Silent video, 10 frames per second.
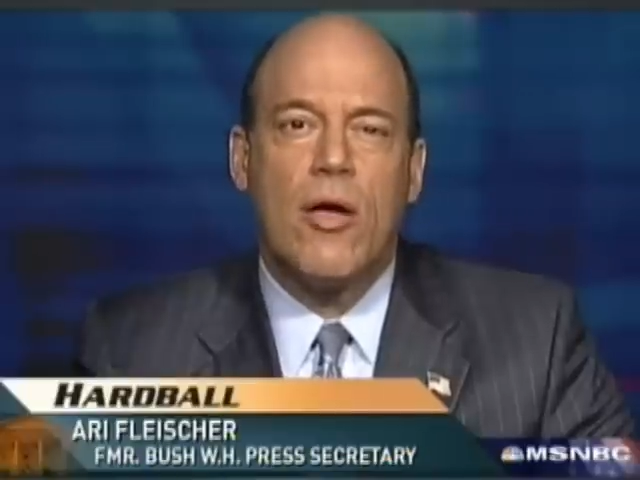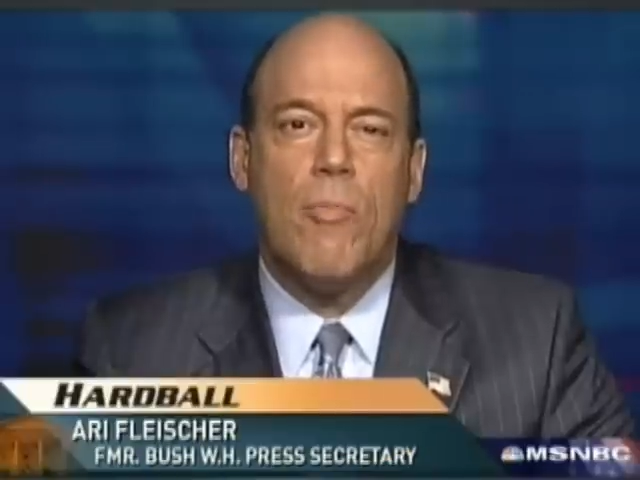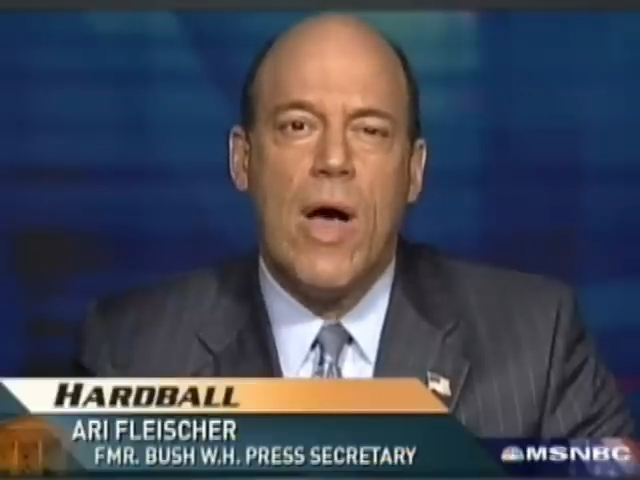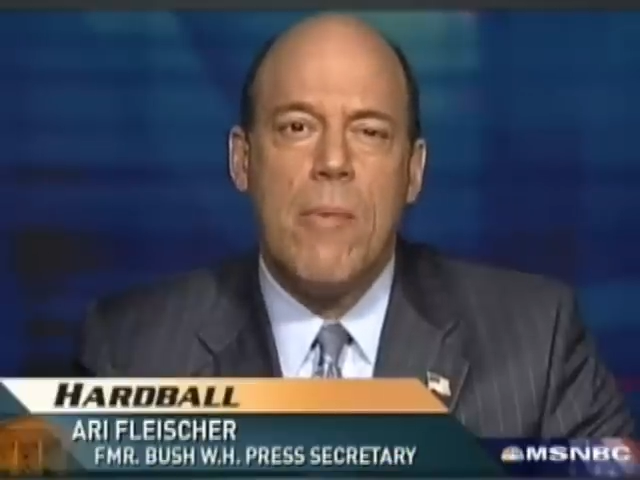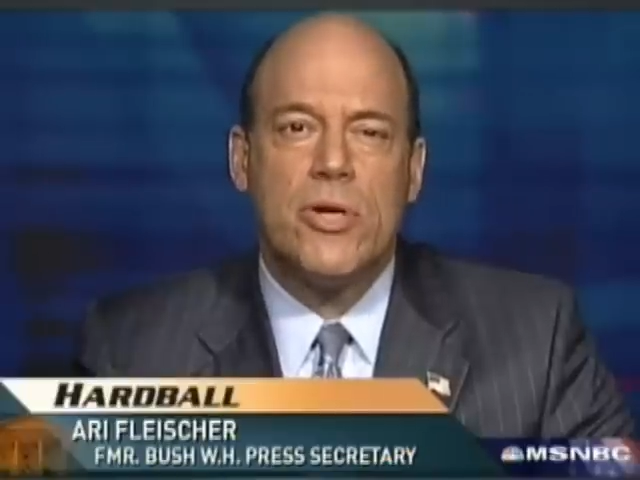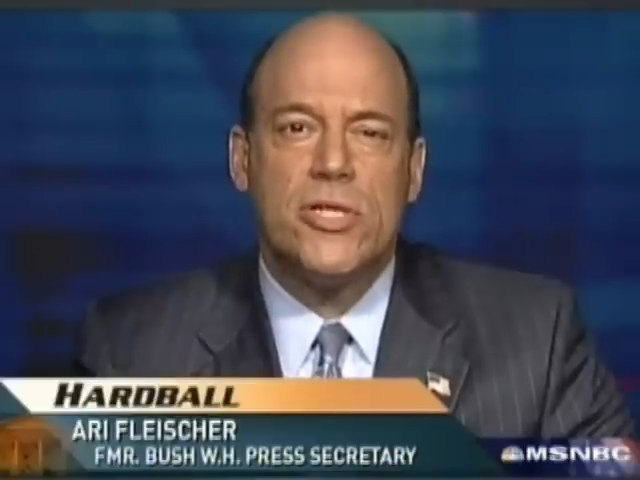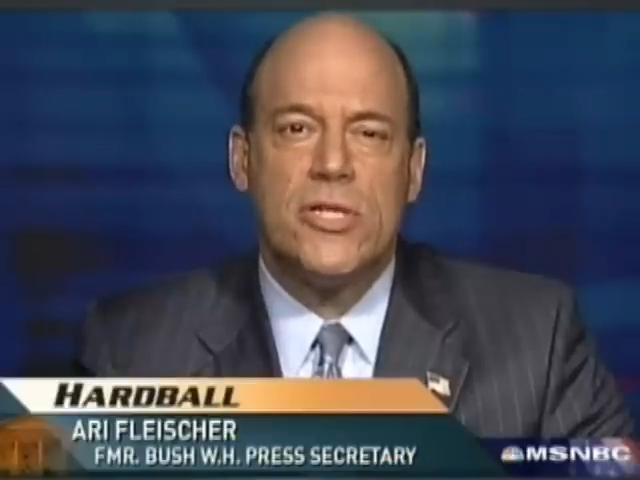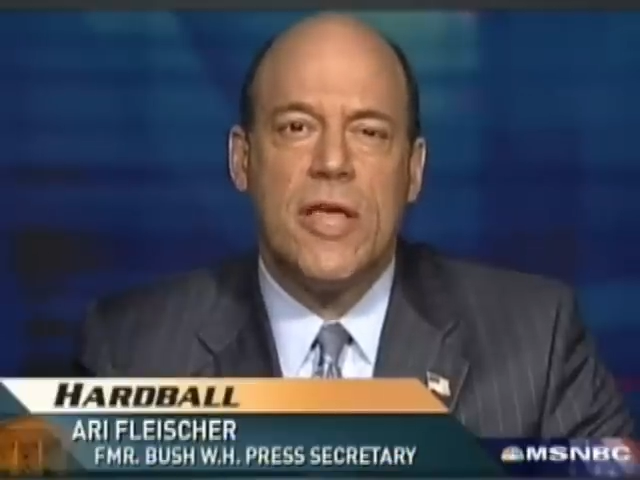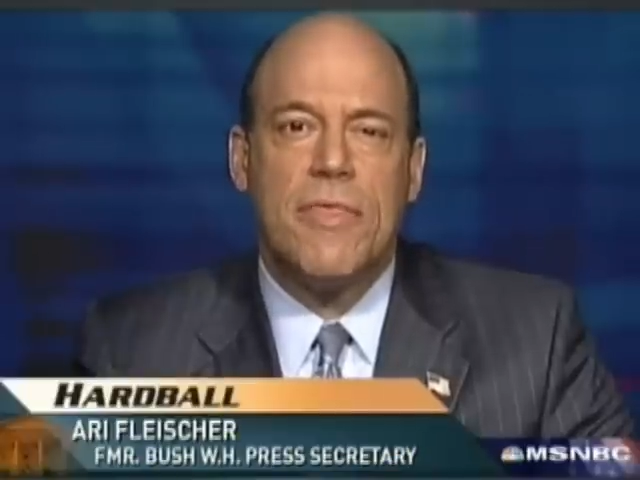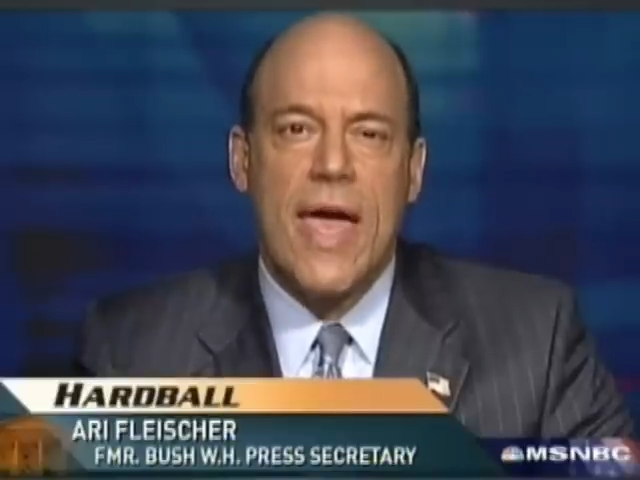Obama should
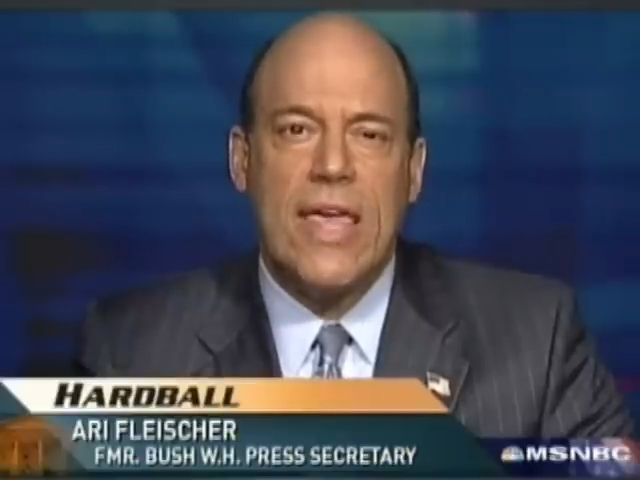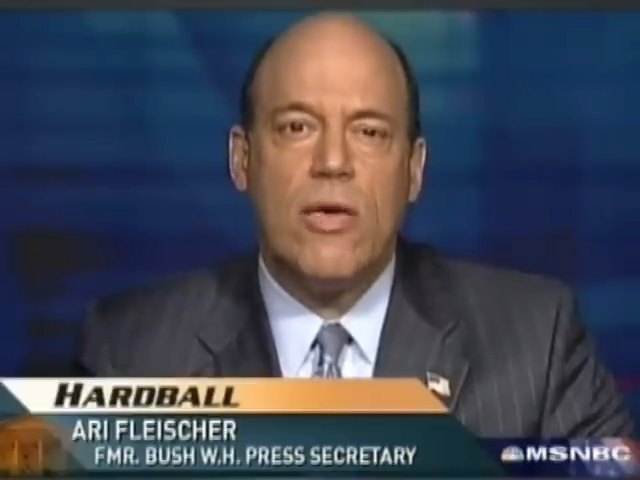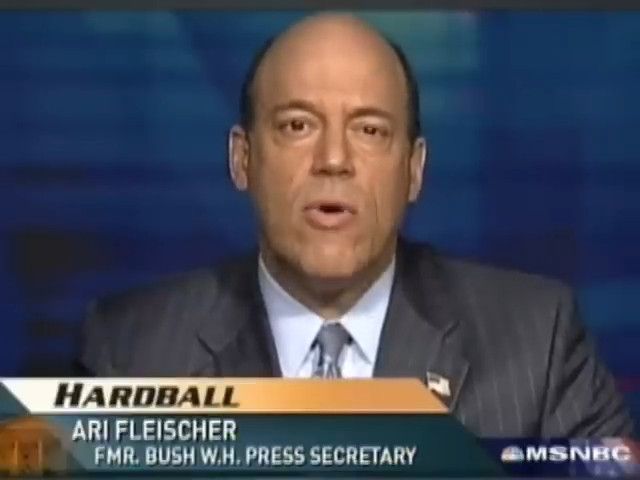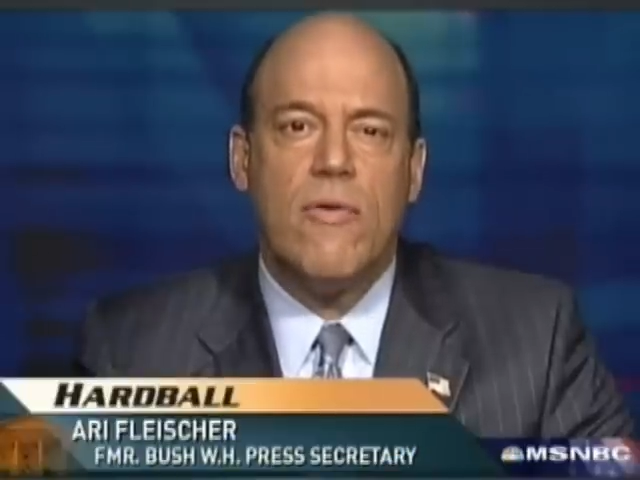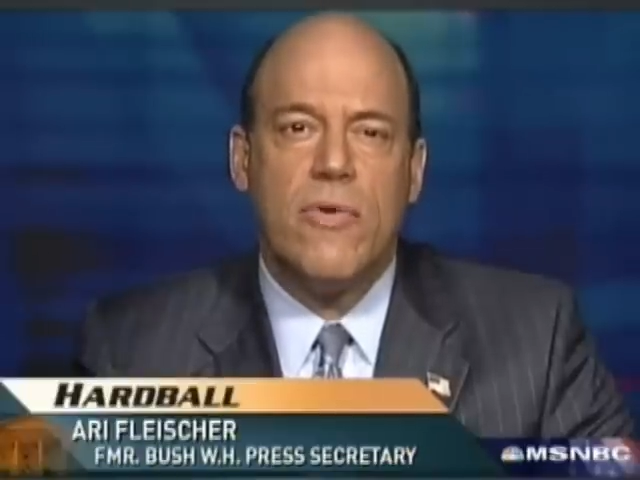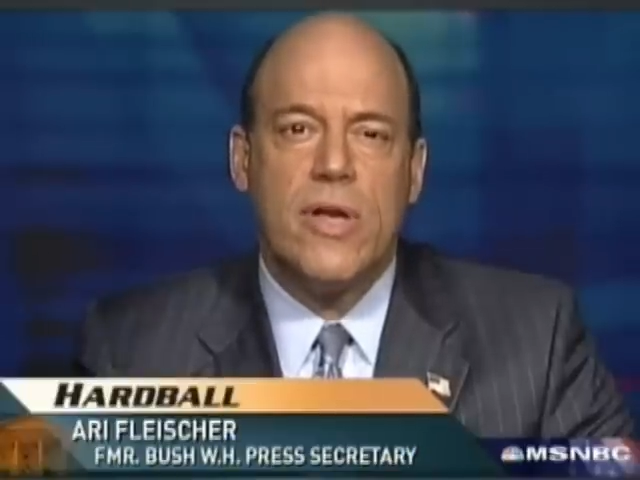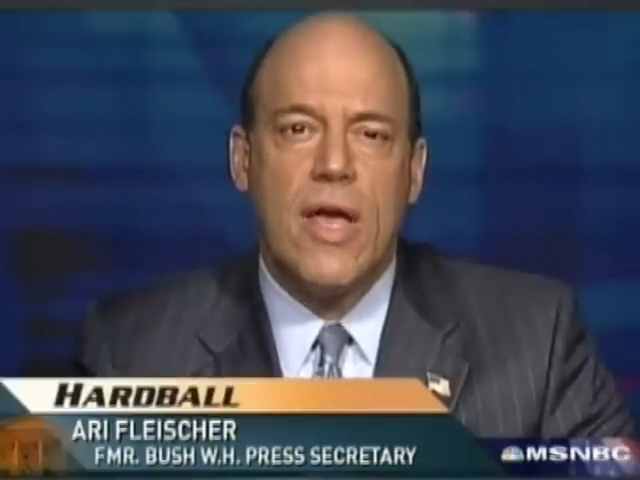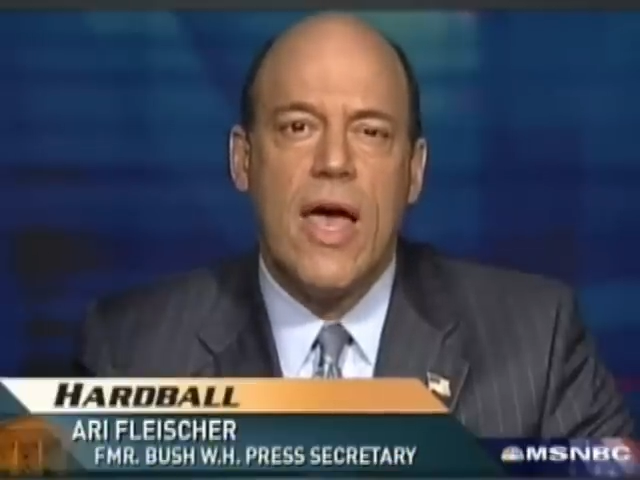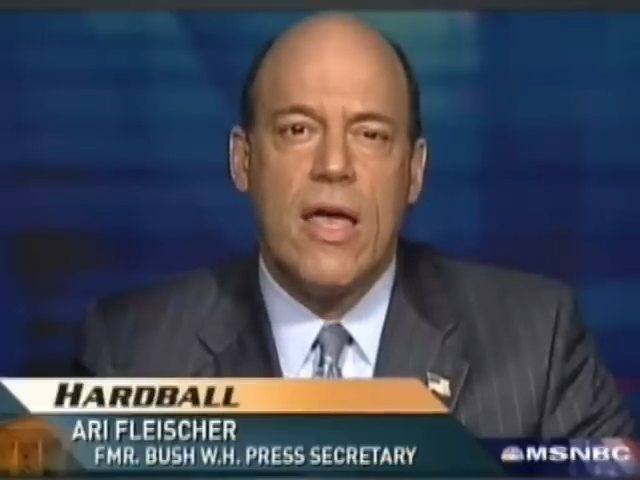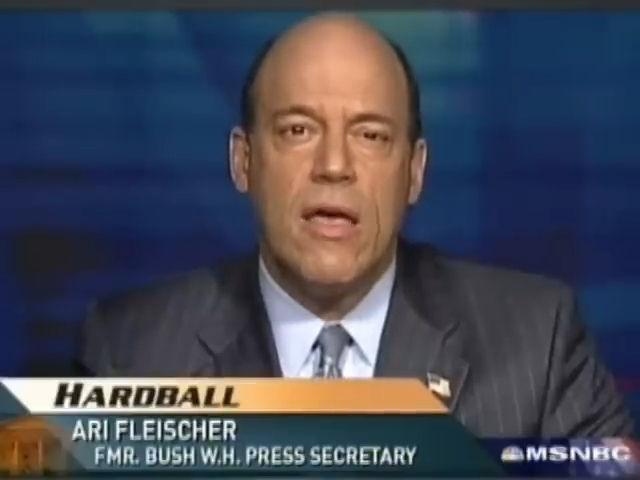say thank you every
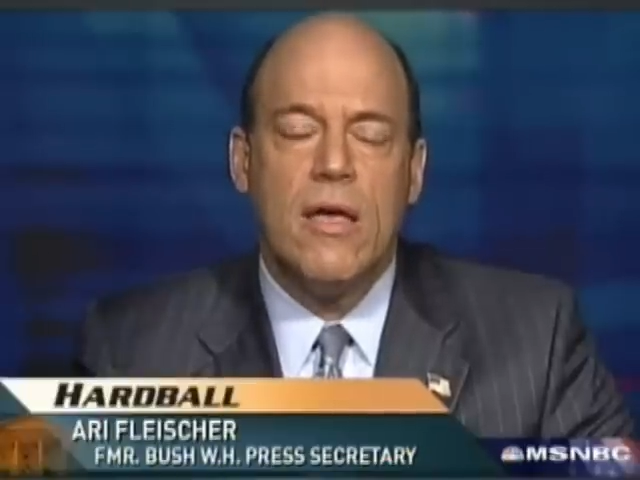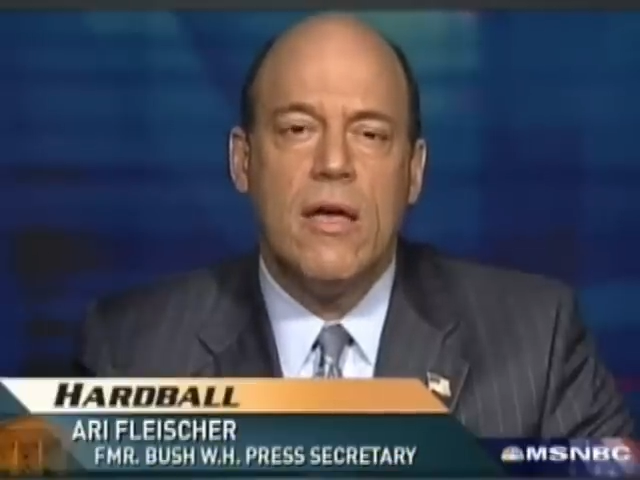day